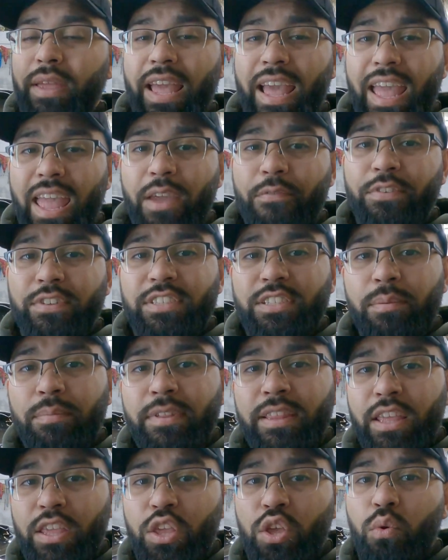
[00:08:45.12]
But yeah, if it's
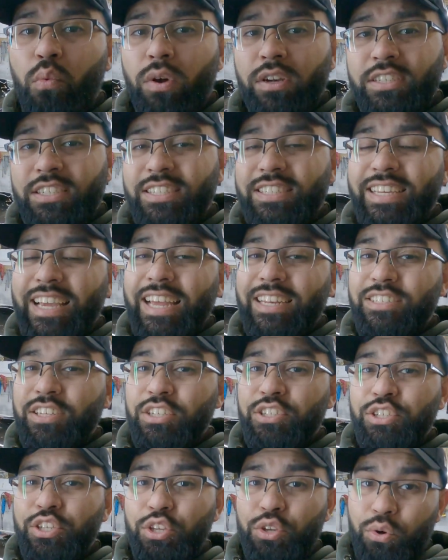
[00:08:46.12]
something that you wanted to get
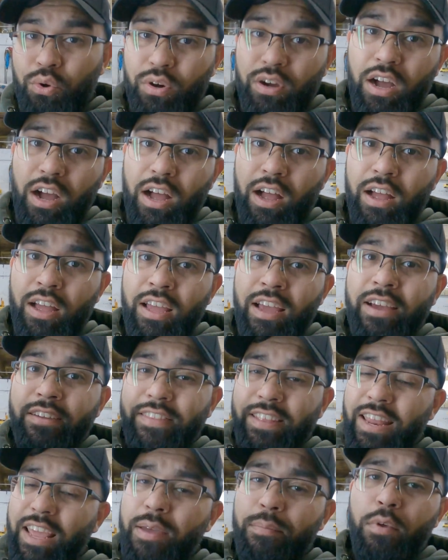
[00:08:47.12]
done to your car,
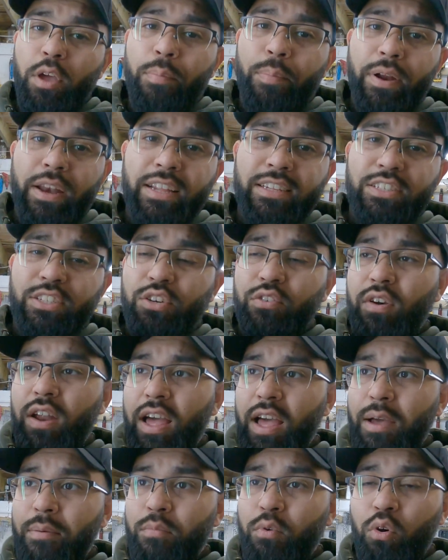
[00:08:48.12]
then hit me up on
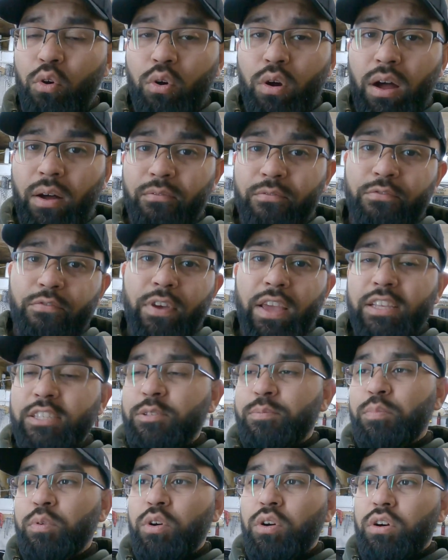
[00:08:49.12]
Instagram or on
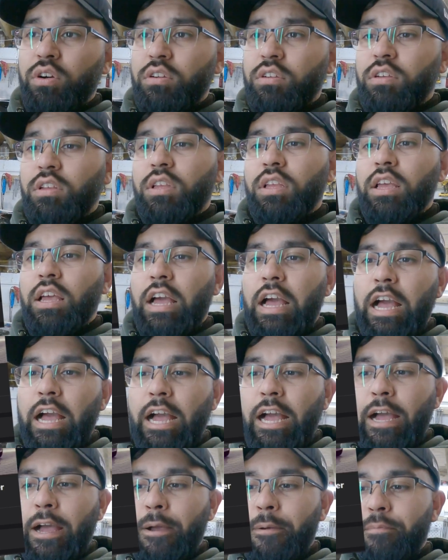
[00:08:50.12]
Facebook.
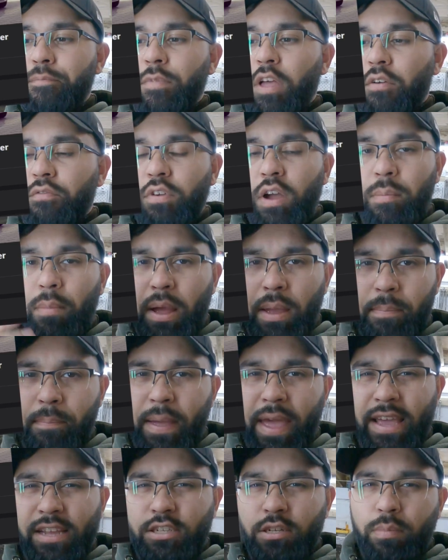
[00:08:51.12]
I've got my
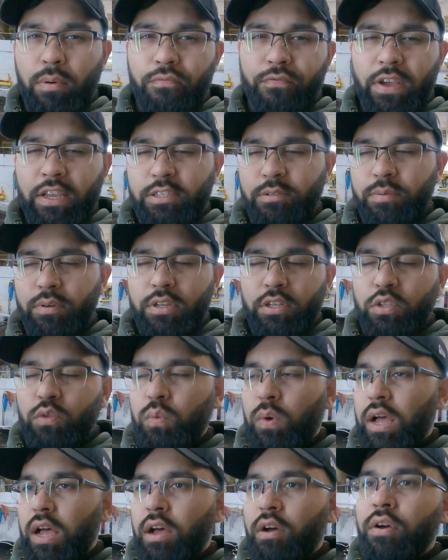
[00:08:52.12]
page up on Facebook
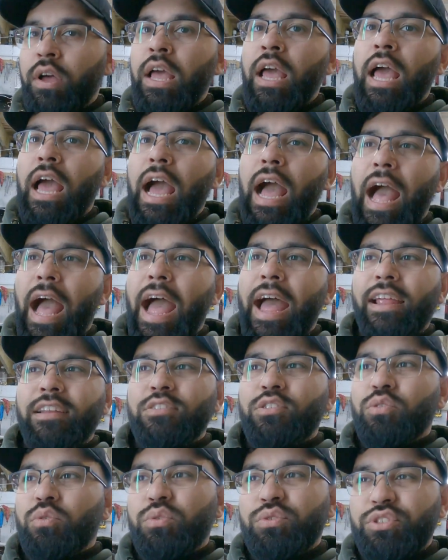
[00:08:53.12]
as well,
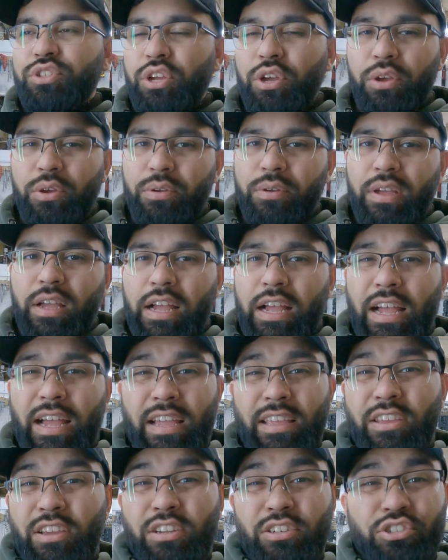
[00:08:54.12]
and also
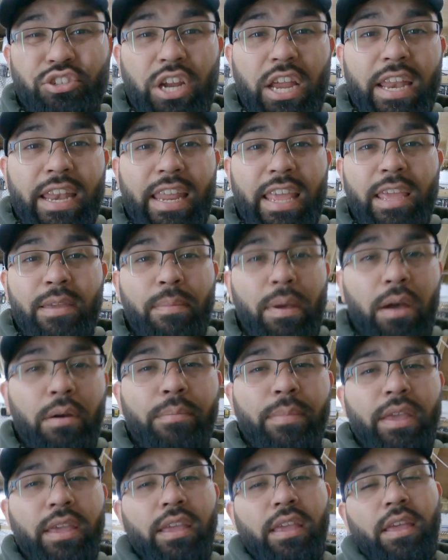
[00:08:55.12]
you can try and email
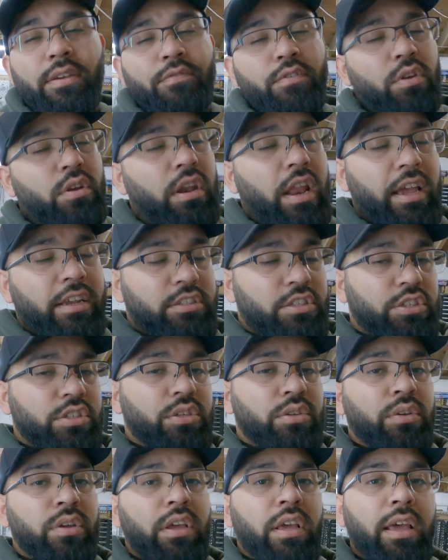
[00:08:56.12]
me if you'd like
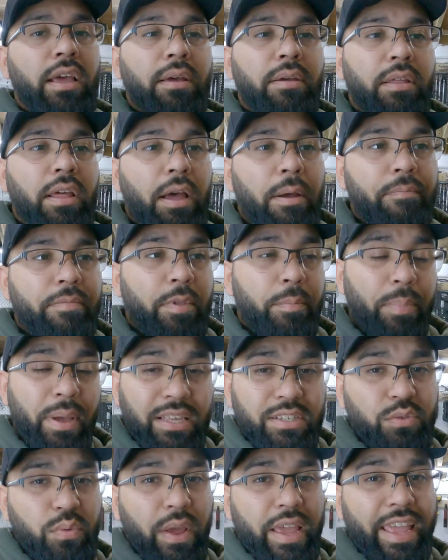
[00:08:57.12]
to. The
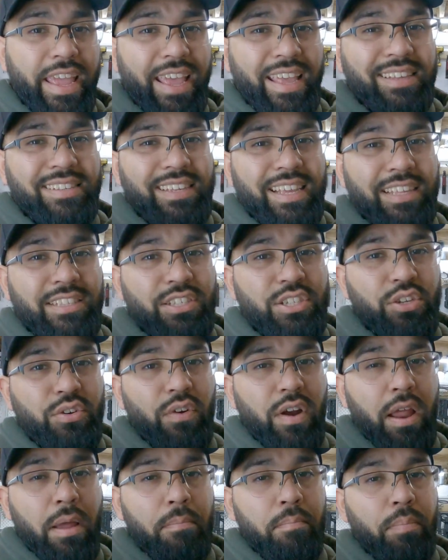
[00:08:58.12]
best way is
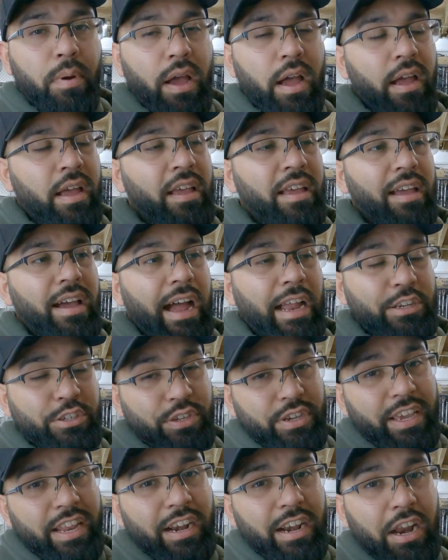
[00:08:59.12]
Instagram, but I
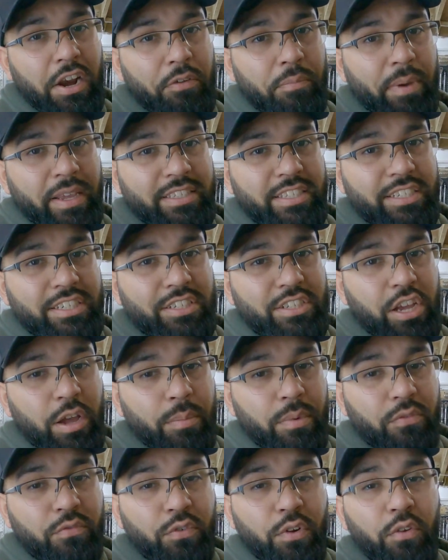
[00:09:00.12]
do get a lot of messages
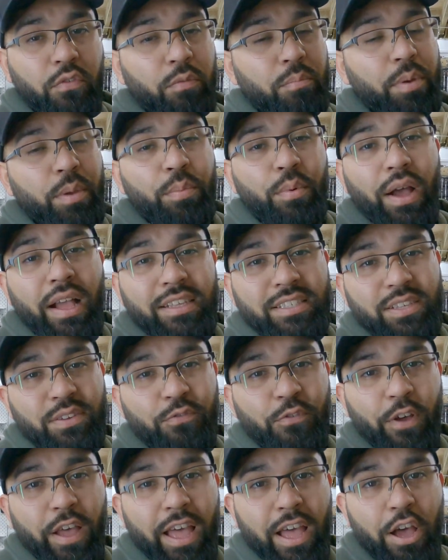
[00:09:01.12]
coming through from people
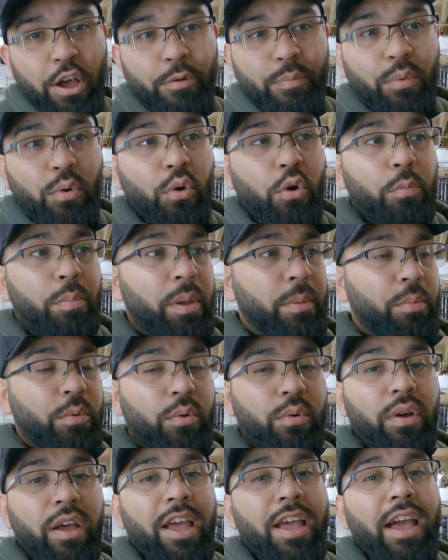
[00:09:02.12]
asking for help or
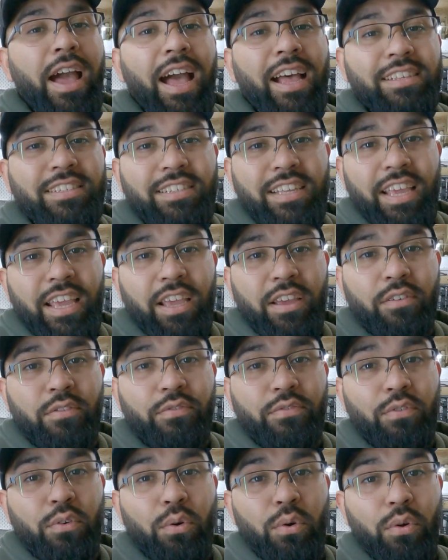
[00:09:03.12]
people asking
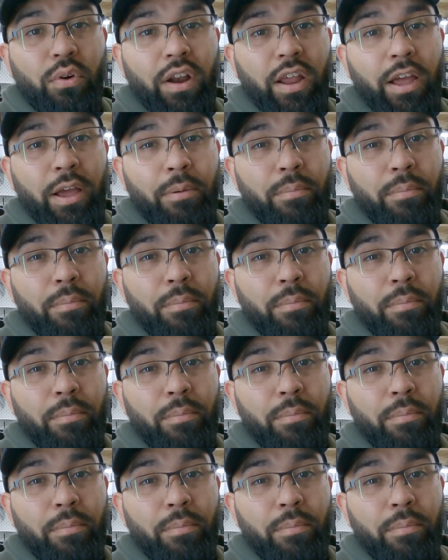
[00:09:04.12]
for